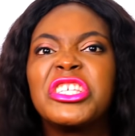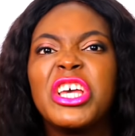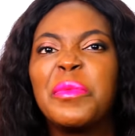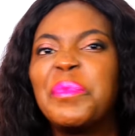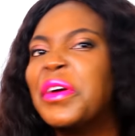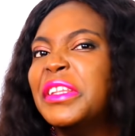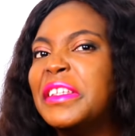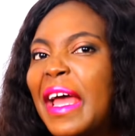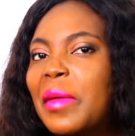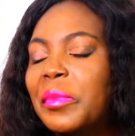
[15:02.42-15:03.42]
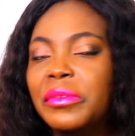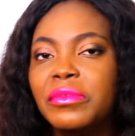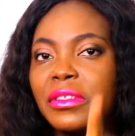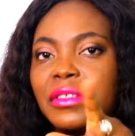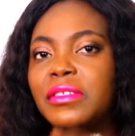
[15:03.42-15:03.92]
doesn't help me all the time,
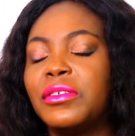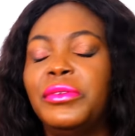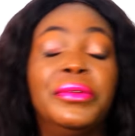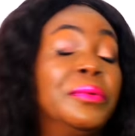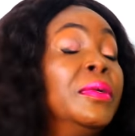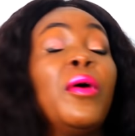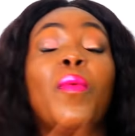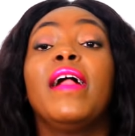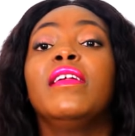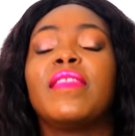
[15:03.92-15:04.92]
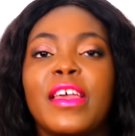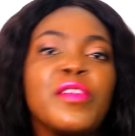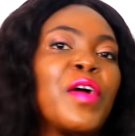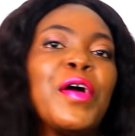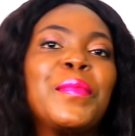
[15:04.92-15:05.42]
just so you know. Well, thank
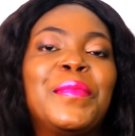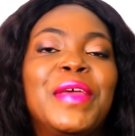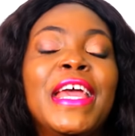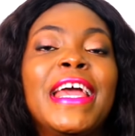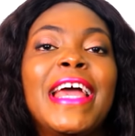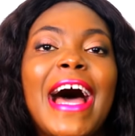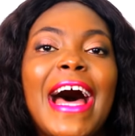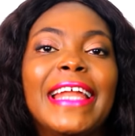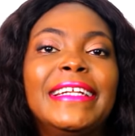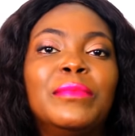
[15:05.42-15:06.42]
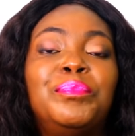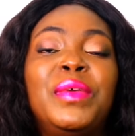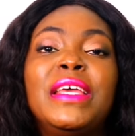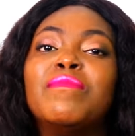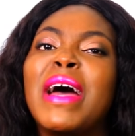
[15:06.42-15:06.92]
you for helping me and
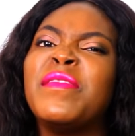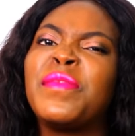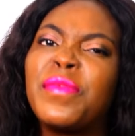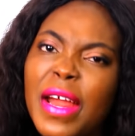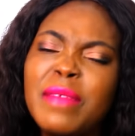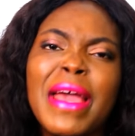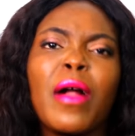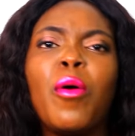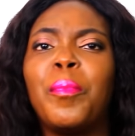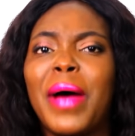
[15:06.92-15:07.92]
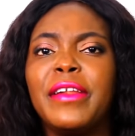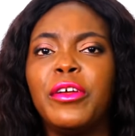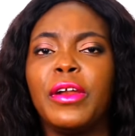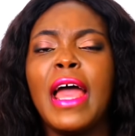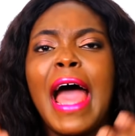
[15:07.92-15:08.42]
being my friend, my
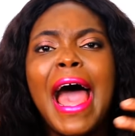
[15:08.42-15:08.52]
companion.